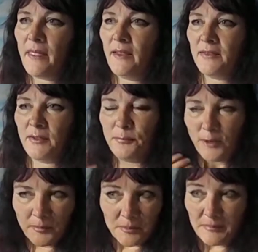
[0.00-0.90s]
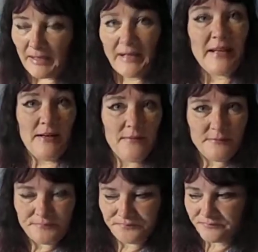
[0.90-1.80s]
The problem I have,
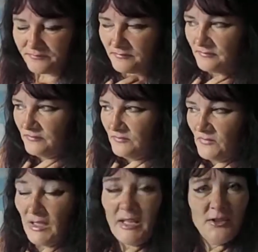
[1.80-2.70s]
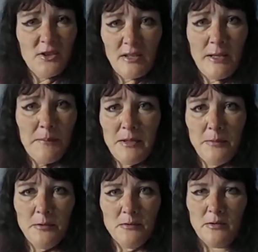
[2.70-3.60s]
I don't like
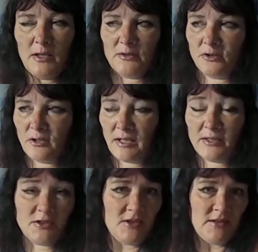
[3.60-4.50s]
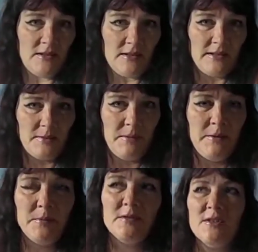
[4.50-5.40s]
people. I don't actually like
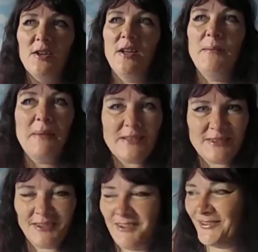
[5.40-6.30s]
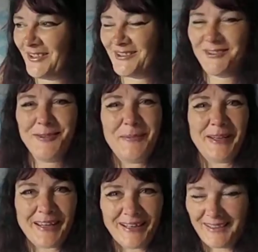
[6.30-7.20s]
people. So imagine what it's going to be
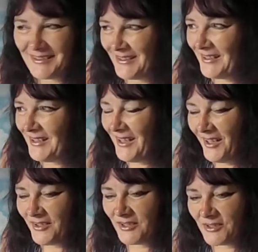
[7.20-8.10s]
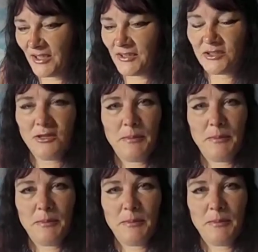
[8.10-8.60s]
like. It's going to be